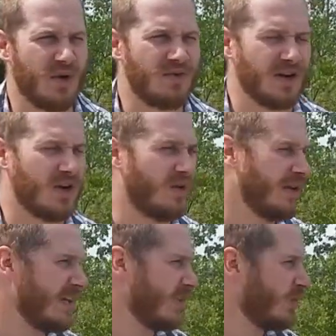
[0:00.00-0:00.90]
Oh, if I could
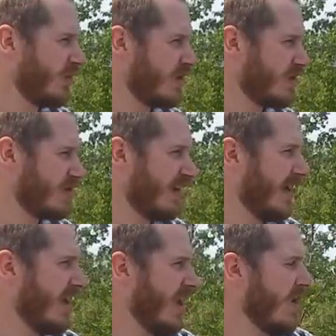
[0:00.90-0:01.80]
only get the words
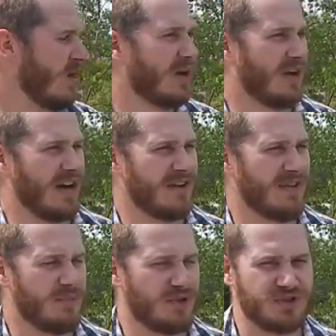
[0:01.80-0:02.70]
right, or if
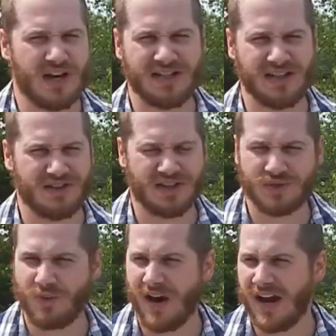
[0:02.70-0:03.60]
I present it
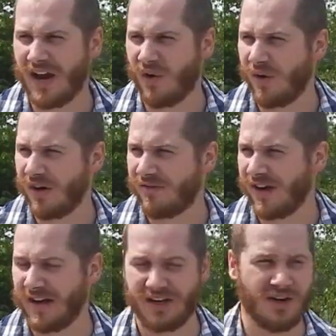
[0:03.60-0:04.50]
this way, or if
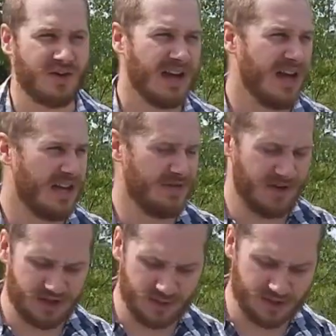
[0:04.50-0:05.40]

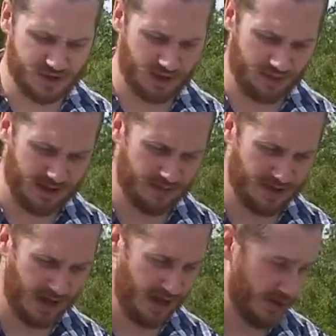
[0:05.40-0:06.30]
I do a sermon,
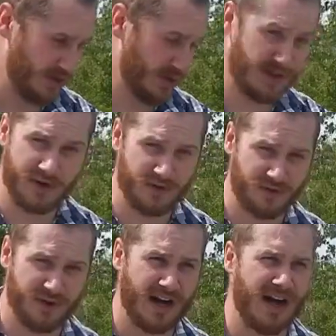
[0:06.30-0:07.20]
but I also give out a
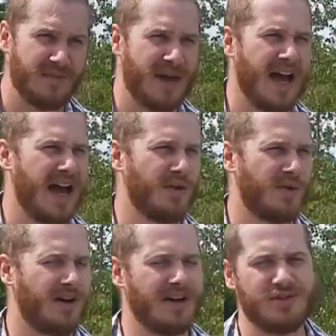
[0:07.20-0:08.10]
free iPad,
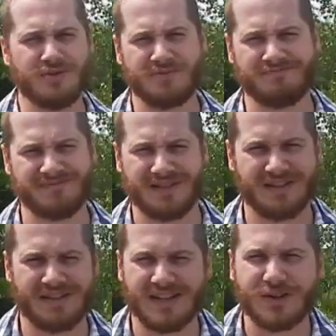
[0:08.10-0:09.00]
or I do
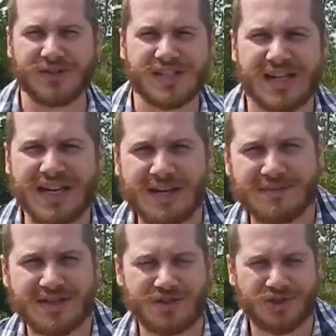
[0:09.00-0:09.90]
little
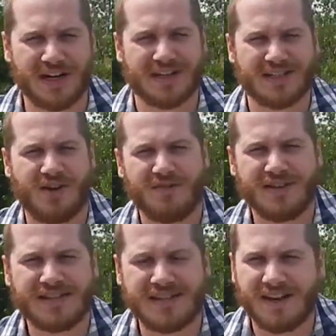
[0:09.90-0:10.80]
schemes and tricks and all of
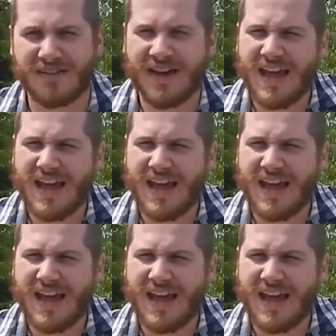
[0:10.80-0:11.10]
this stuff.